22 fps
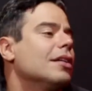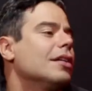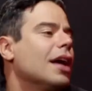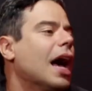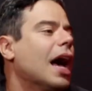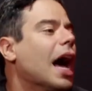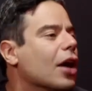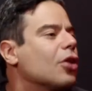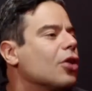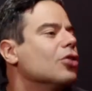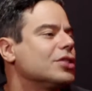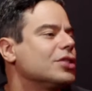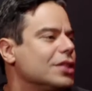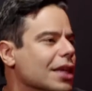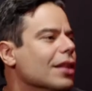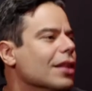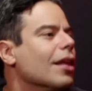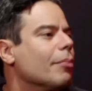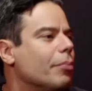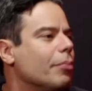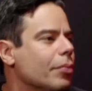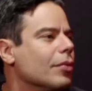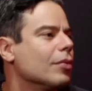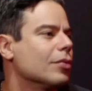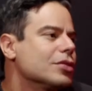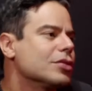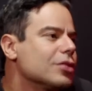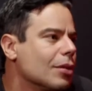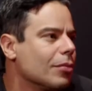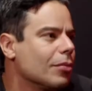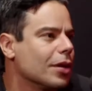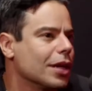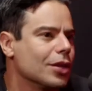I could see that
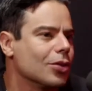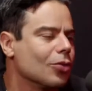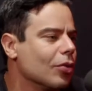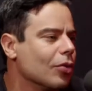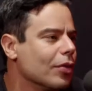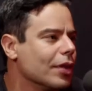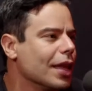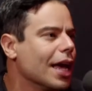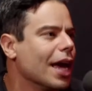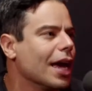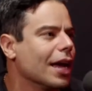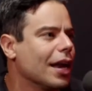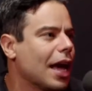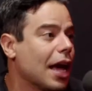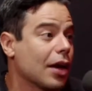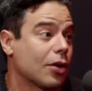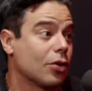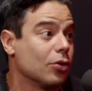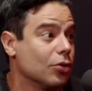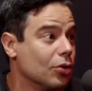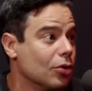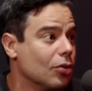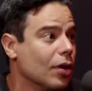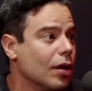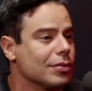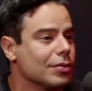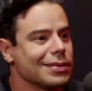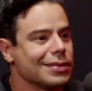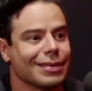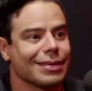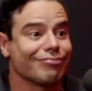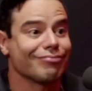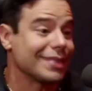somebody doing that. I could do it. I
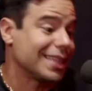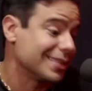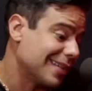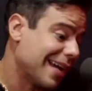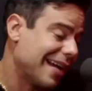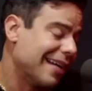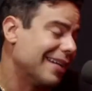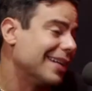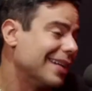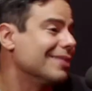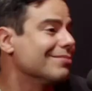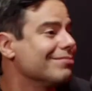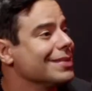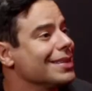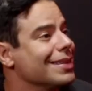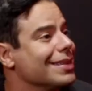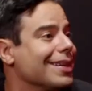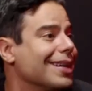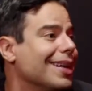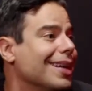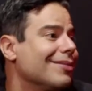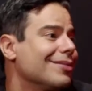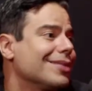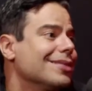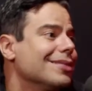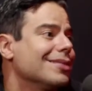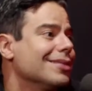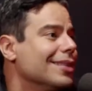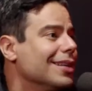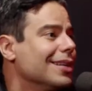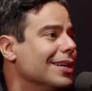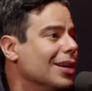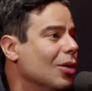was like, sorry, you're gonna have
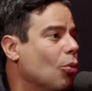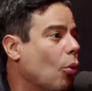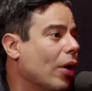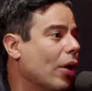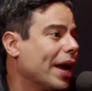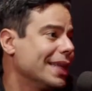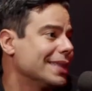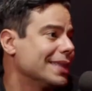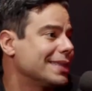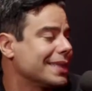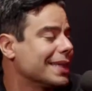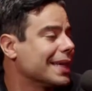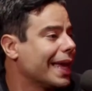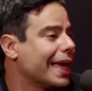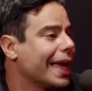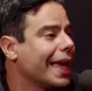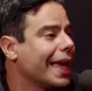to wait.